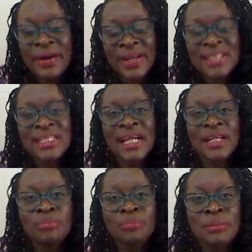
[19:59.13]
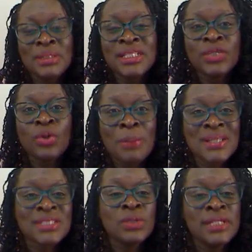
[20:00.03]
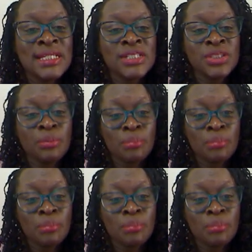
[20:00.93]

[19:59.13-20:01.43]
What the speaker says: creating and implementing your personal leadership